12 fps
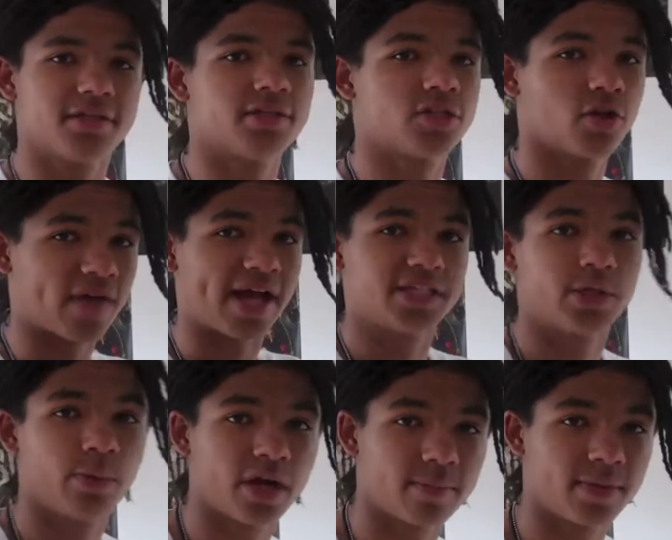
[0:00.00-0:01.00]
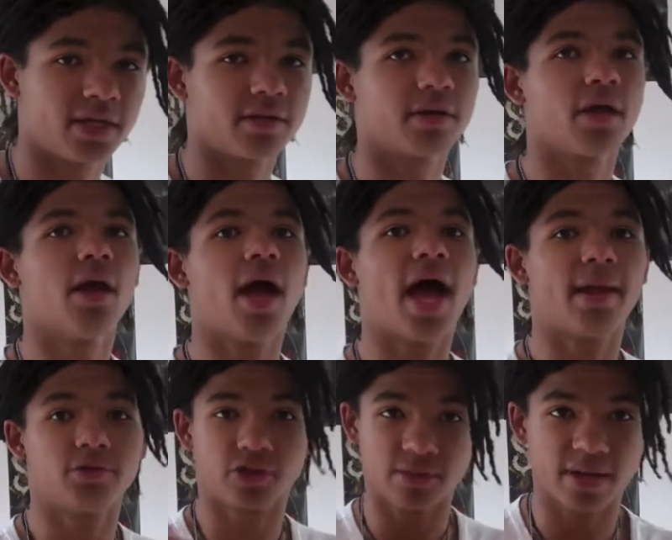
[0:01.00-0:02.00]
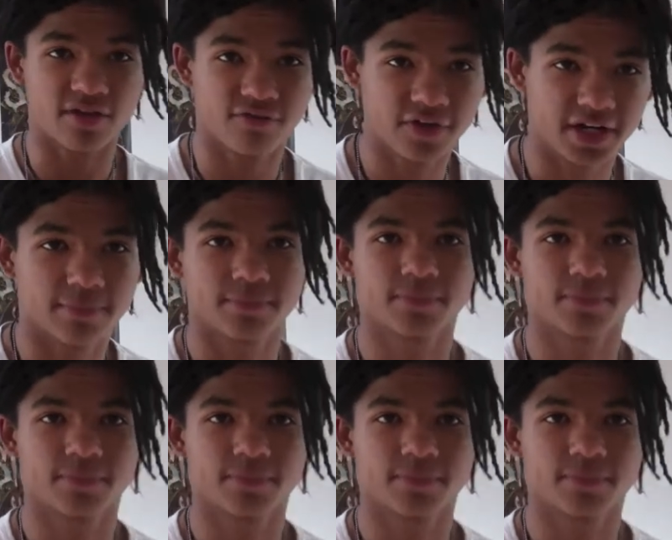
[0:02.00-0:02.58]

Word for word: to sort of add to what I mean and try and make it funny.